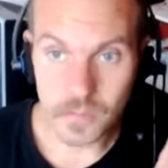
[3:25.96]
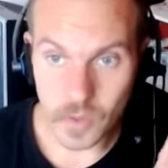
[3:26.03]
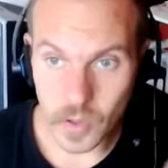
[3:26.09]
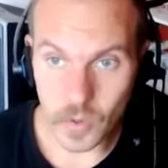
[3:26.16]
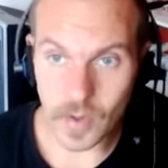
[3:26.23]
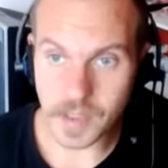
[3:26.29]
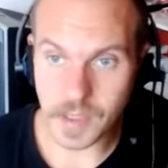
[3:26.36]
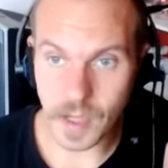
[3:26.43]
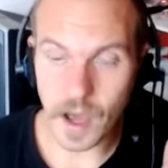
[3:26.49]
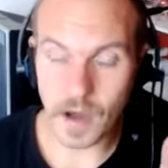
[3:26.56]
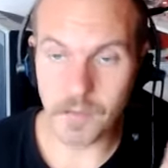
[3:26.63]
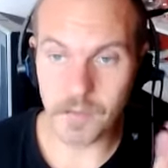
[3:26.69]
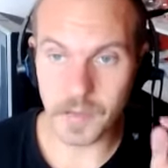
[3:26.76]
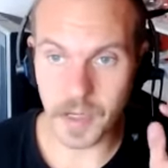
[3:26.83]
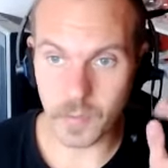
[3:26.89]
You as a
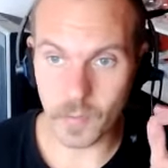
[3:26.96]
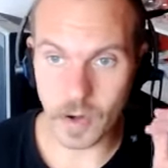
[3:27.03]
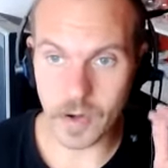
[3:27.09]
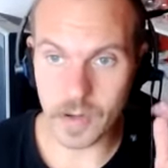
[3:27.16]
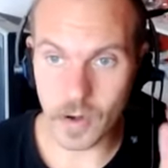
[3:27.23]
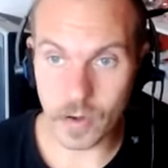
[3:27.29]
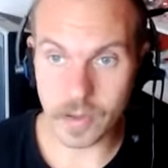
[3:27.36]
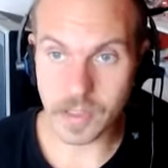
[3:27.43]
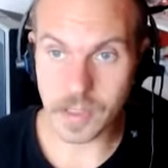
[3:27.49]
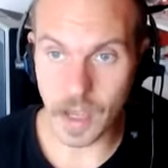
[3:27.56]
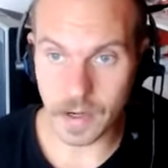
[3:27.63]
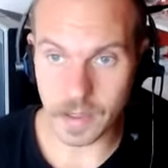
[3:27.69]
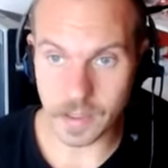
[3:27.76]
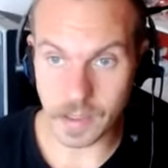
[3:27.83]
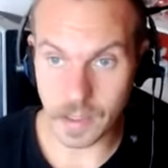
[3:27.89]
company, what are your
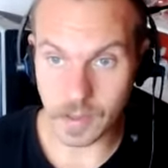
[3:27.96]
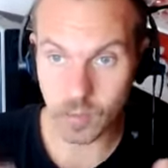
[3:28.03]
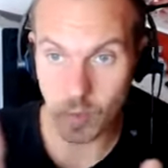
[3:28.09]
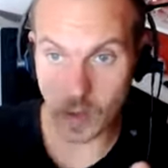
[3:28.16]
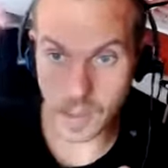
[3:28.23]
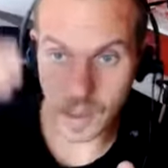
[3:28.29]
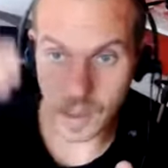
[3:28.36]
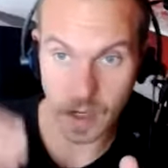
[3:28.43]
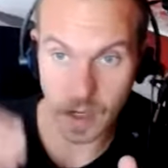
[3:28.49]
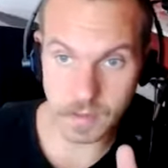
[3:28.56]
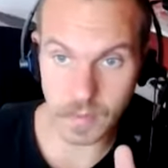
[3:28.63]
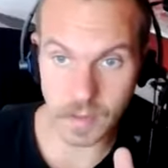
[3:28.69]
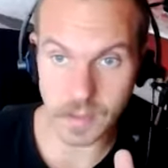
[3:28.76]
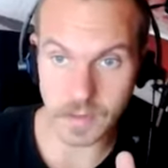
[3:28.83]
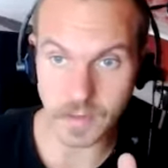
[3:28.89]
statuses? What's the
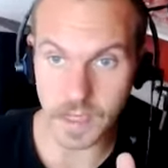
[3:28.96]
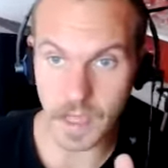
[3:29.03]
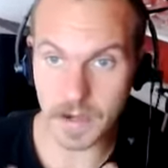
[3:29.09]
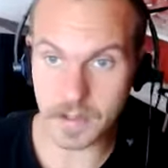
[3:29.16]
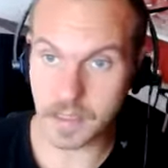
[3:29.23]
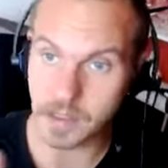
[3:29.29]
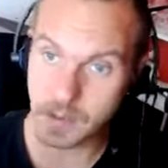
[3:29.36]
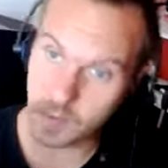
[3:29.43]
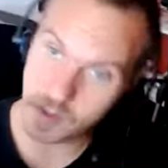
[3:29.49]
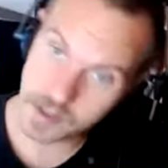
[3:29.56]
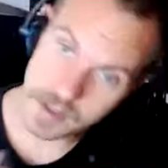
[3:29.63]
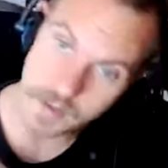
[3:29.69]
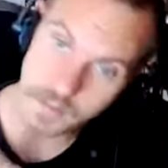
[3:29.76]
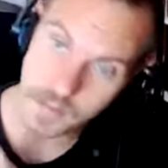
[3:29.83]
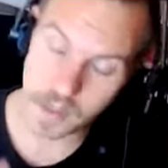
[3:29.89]
custom list of statuses? What
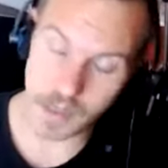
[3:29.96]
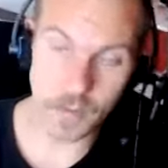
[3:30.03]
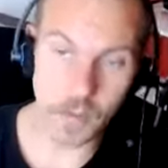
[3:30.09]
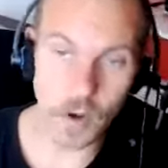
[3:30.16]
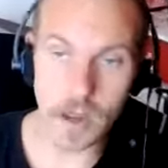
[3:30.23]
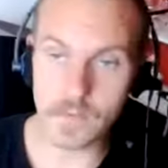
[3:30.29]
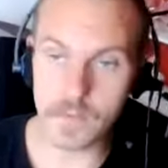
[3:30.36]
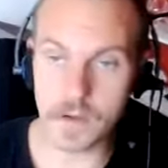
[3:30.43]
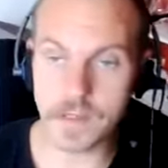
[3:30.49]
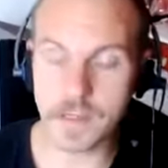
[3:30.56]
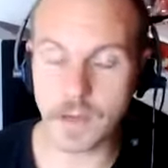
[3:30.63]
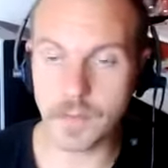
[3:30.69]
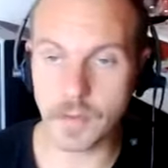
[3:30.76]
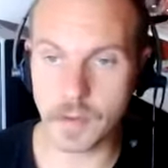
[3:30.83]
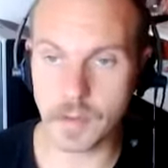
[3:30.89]
do they mean? Why have you
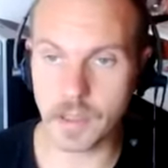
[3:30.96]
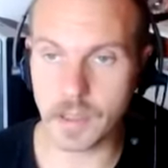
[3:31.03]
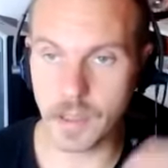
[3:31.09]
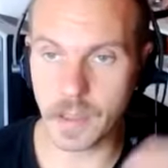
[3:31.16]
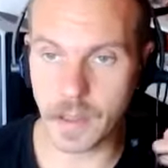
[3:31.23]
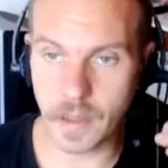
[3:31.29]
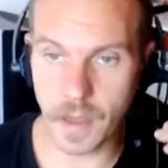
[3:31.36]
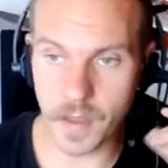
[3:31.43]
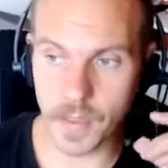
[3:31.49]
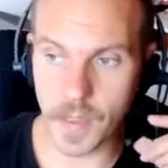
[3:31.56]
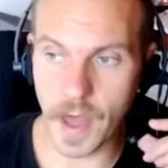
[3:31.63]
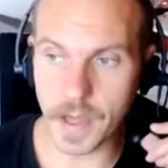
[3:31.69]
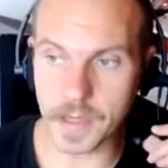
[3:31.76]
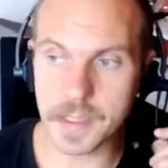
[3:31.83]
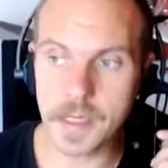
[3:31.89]
assembled it like
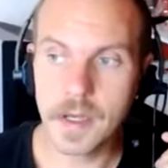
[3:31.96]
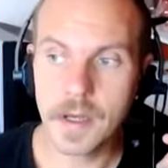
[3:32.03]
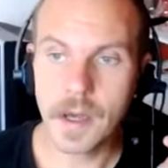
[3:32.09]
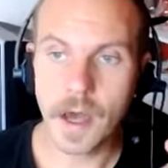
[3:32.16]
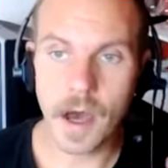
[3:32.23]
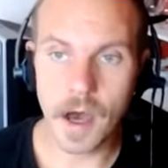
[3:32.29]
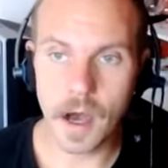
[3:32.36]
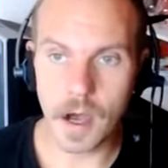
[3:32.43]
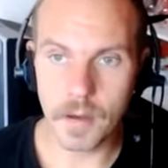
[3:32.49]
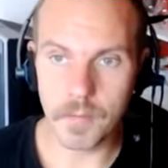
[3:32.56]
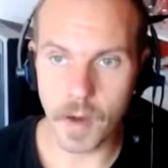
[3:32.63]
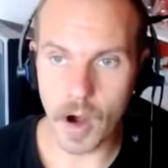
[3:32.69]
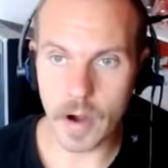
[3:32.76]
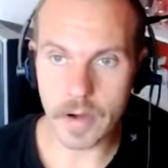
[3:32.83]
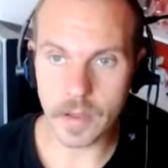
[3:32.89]
that?
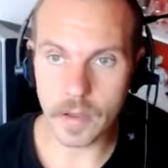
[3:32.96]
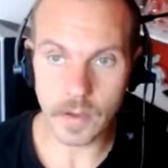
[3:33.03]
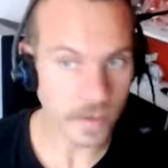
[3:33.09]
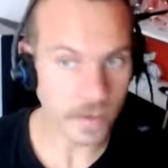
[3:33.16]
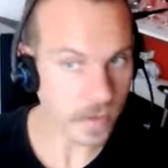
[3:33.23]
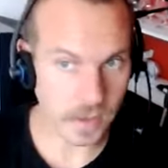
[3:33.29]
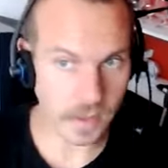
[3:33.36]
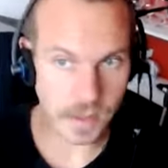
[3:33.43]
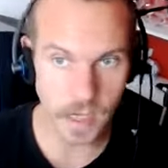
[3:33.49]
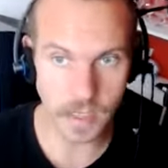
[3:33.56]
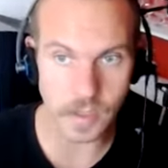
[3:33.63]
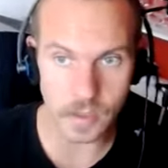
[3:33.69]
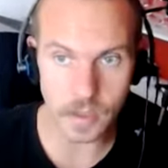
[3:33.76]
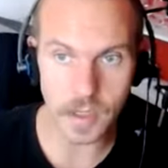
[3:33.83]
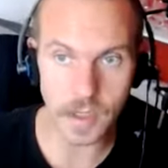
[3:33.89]
Are you using
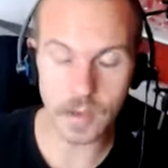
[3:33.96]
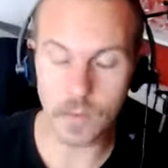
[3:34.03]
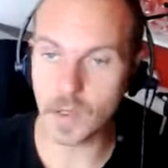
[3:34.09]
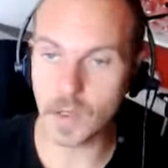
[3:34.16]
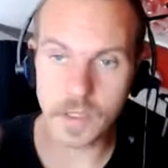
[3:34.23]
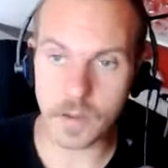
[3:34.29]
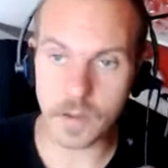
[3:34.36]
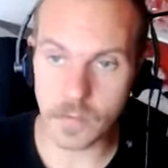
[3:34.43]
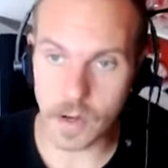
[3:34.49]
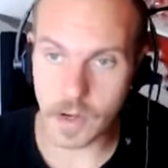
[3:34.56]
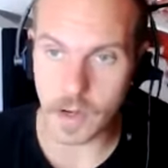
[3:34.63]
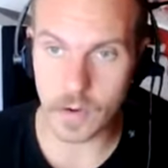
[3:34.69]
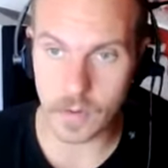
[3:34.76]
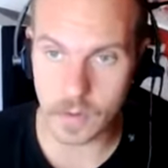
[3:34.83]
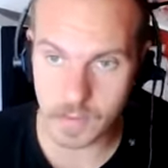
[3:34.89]
scheduling? What do the
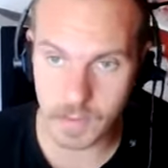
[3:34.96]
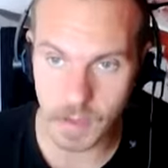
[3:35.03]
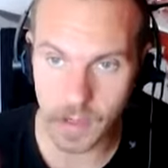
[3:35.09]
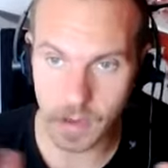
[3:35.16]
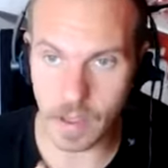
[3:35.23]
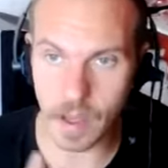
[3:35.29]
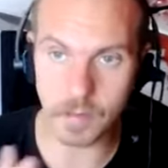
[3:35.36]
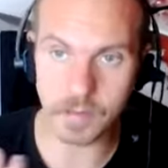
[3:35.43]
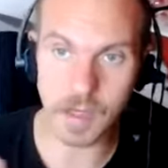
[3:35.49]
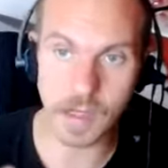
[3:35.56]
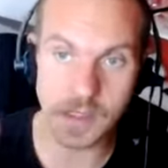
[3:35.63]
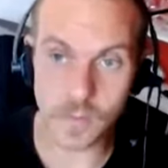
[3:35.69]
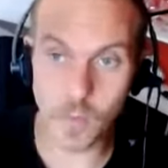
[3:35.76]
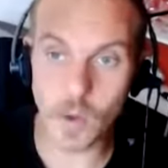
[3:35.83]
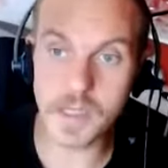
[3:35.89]
red arrows mean on the help
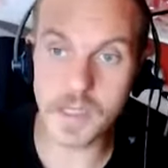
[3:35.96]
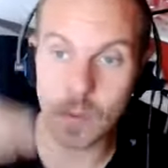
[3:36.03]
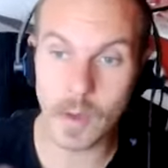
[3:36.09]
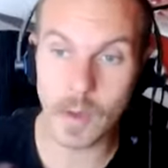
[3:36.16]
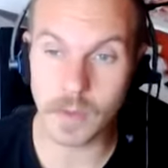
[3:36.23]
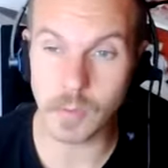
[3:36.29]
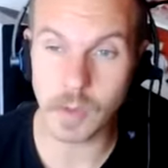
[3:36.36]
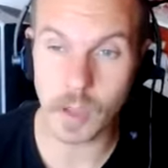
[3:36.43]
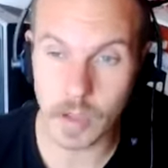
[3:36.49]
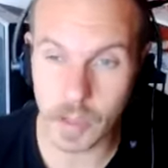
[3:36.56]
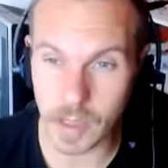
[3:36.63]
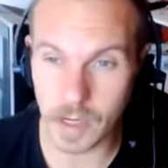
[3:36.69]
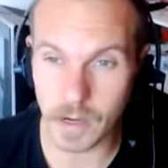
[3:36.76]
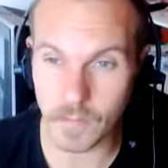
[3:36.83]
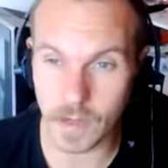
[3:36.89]
desk? What do you want them
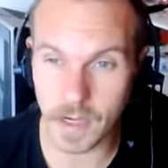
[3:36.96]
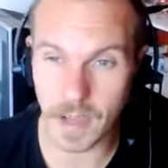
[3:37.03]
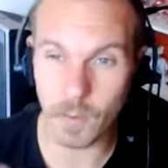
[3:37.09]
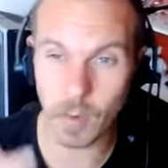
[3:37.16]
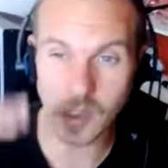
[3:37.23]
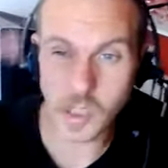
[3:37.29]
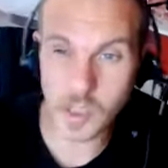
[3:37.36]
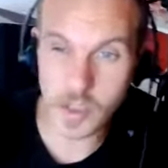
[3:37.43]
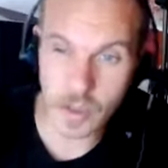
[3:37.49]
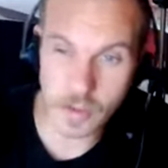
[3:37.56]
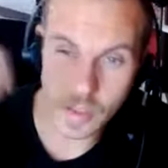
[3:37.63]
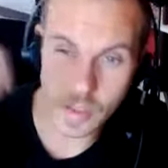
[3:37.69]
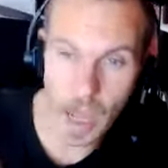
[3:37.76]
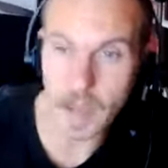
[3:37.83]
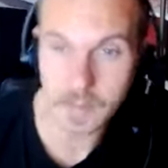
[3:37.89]
looking at every day? What should their
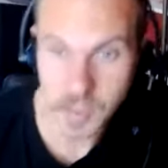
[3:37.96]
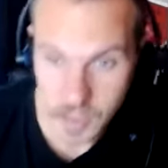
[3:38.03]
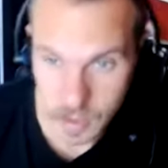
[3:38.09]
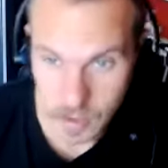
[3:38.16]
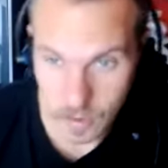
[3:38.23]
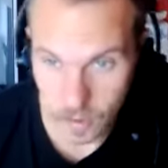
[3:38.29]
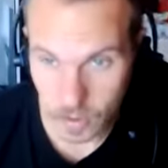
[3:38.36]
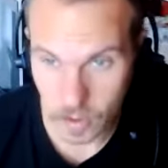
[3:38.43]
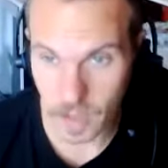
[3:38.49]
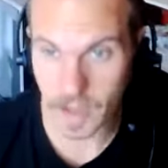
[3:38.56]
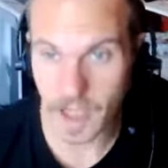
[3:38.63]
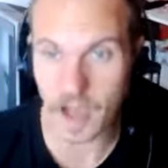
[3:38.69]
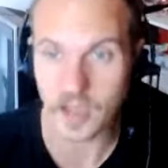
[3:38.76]
timesheet look like?